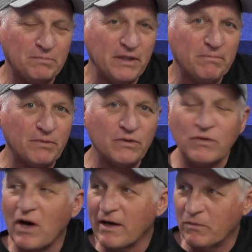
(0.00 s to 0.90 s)
people
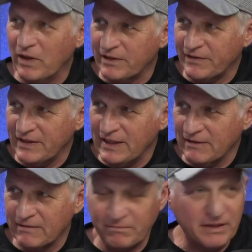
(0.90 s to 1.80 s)
who are wealthy
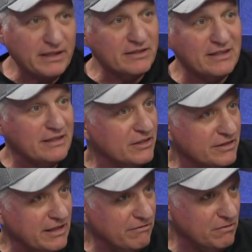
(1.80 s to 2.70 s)
because then
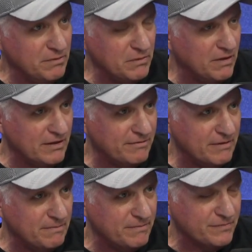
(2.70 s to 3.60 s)
you'll never be one of
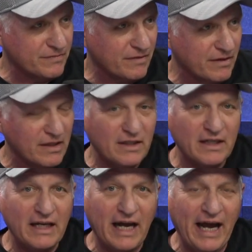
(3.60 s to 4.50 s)
them.
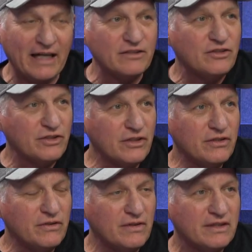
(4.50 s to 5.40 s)
Yeah. And
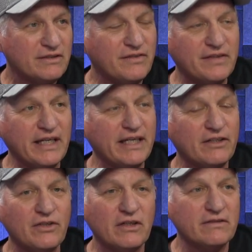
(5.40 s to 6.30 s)
two, to
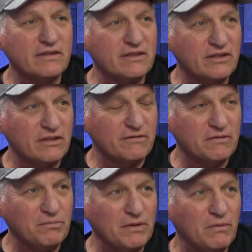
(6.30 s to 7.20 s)
think you don't deserve
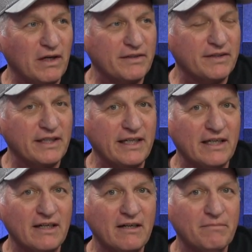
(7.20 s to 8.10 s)
to be wealthy
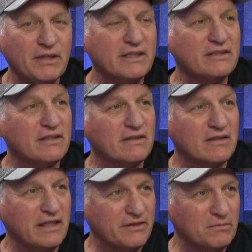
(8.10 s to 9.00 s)
because there
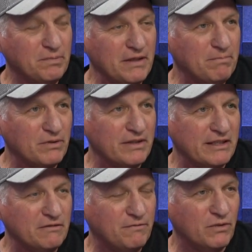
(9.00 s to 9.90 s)
are other people
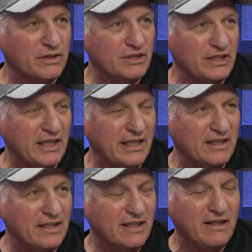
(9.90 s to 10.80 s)
less fortunate.
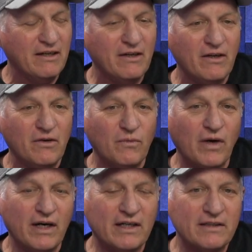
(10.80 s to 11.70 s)

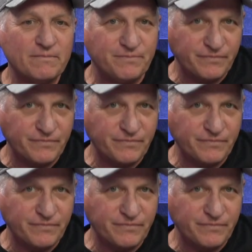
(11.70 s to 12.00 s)
Well,